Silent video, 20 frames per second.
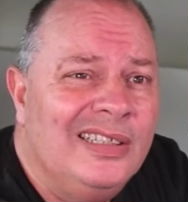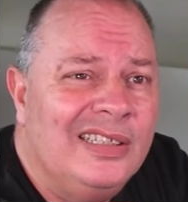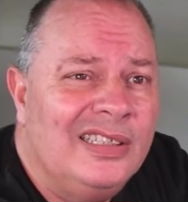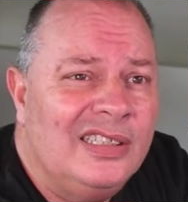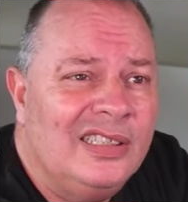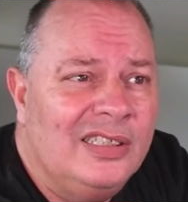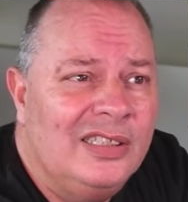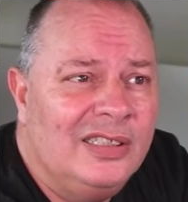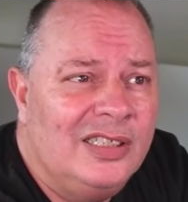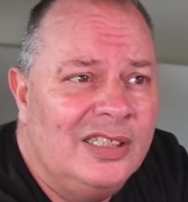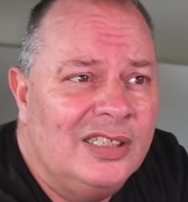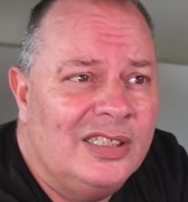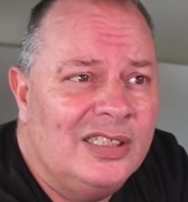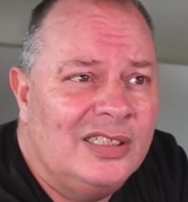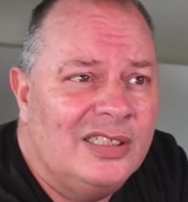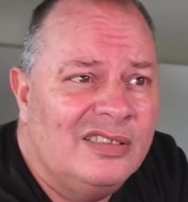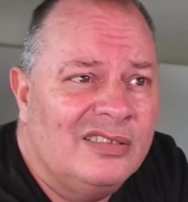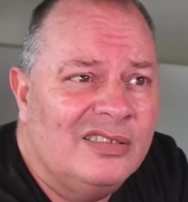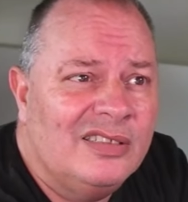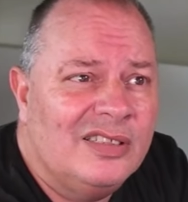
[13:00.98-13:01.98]
they'll
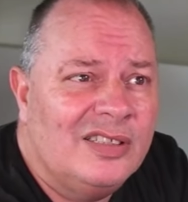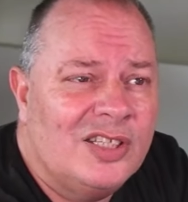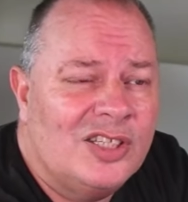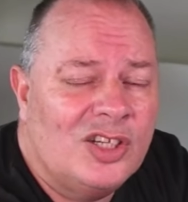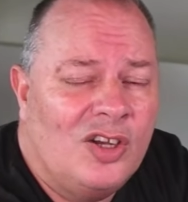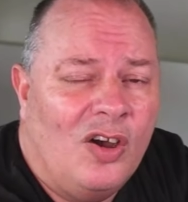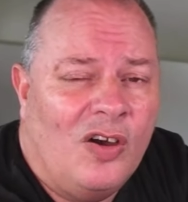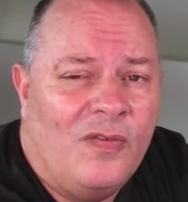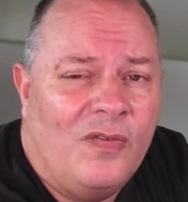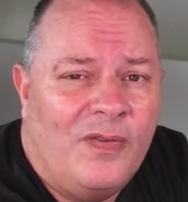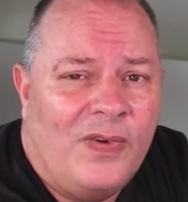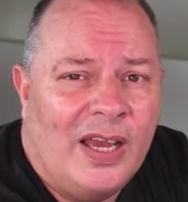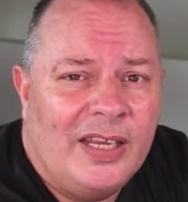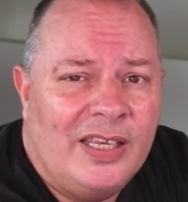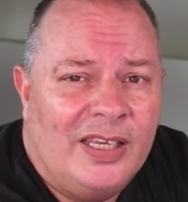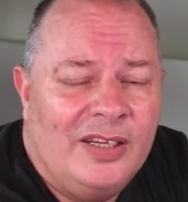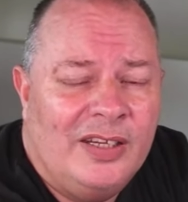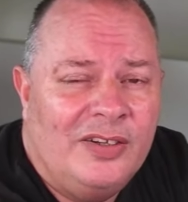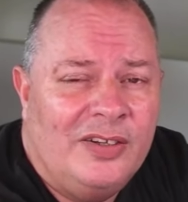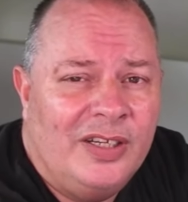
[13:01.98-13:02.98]
just scoff
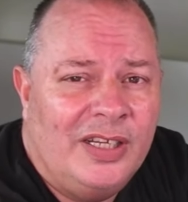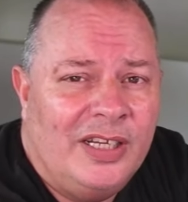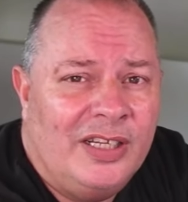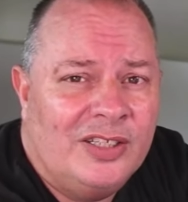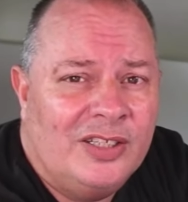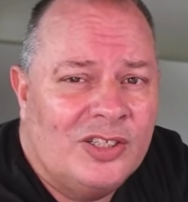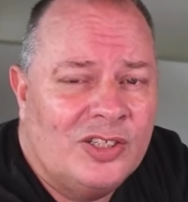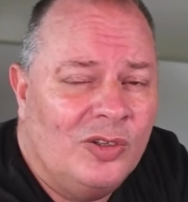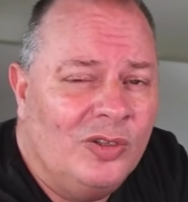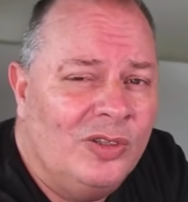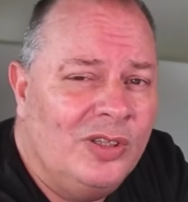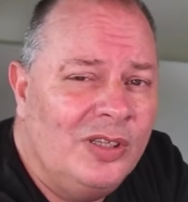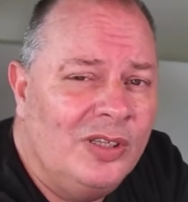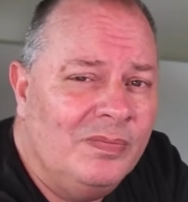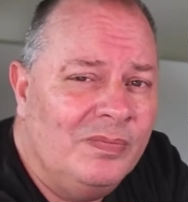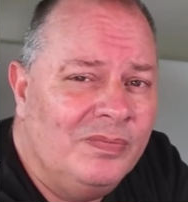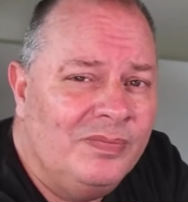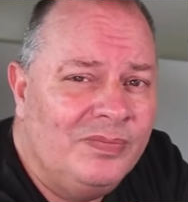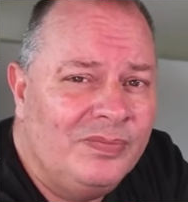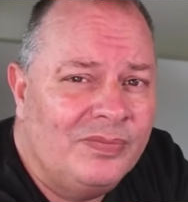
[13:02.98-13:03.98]
at you and insult
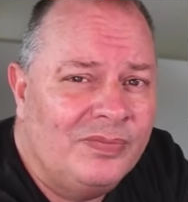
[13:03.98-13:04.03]
them.